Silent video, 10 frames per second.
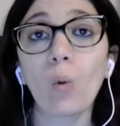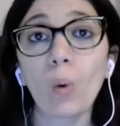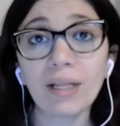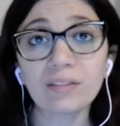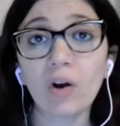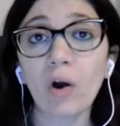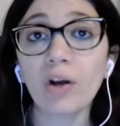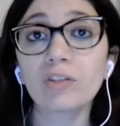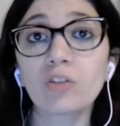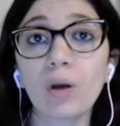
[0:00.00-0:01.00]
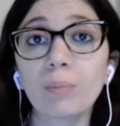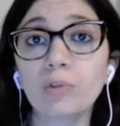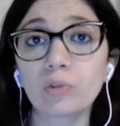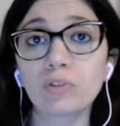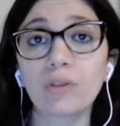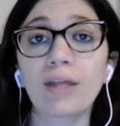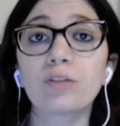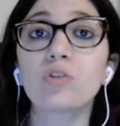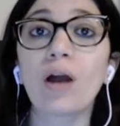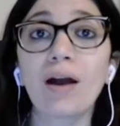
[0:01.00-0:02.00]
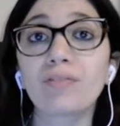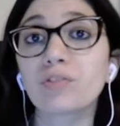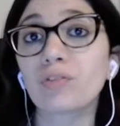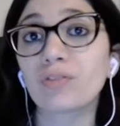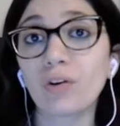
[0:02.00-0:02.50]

What are some rules that you have to